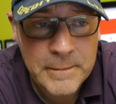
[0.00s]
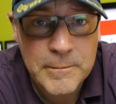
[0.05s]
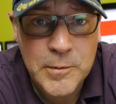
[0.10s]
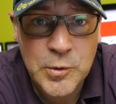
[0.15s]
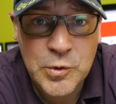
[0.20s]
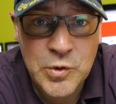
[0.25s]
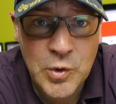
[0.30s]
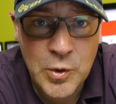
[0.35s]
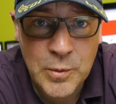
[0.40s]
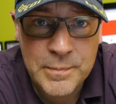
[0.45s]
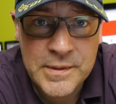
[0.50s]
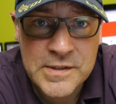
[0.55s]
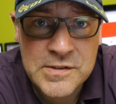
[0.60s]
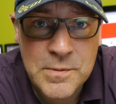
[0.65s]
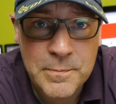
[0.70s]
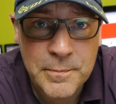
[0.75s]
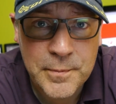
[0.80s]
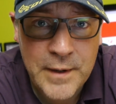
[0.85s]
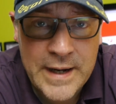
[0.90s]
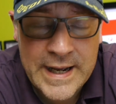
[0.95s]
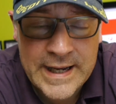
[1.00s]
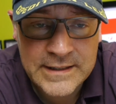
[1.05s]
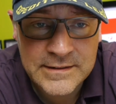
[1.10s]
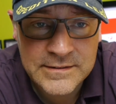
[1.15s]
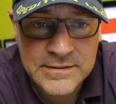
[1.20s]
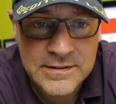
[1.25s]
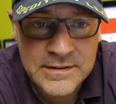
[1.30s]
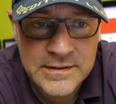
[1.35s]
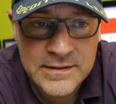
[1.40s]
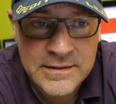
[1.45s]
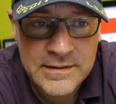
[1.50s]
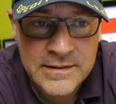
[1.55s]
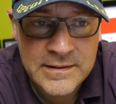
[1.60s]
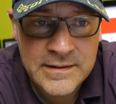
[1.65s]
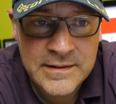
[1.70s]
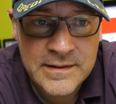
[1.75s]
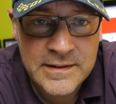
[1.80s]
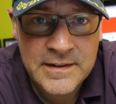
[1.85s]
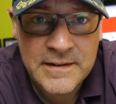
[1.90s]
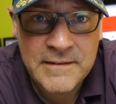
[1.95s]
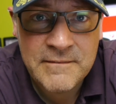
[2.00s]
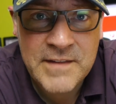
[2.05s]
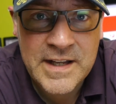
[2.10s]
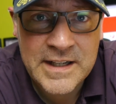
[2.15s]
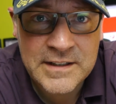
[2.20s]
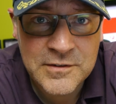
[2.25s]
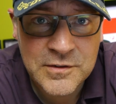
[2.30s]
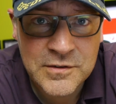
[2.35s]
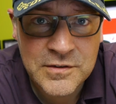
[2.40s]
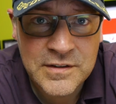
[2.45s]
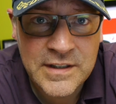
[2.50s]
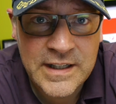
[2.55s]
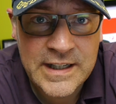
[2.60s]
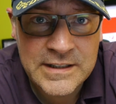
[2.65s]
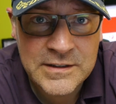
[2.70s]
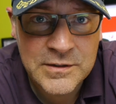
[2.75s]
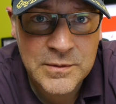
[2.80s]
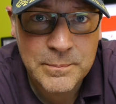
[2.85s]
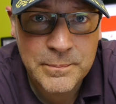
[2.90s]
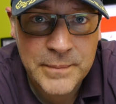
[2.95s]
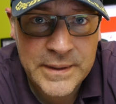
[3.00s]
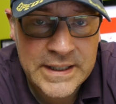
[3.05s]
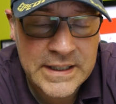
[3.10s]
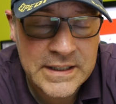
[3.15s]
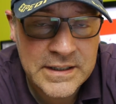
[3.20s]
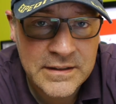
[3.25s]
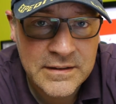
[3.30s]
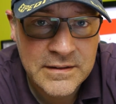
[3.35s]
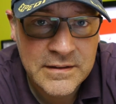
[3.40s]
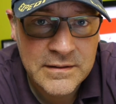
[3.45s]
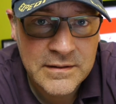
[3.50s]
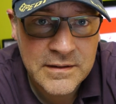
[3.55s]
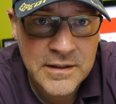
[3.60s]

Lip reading: But don't be surprised if that doesn't end up being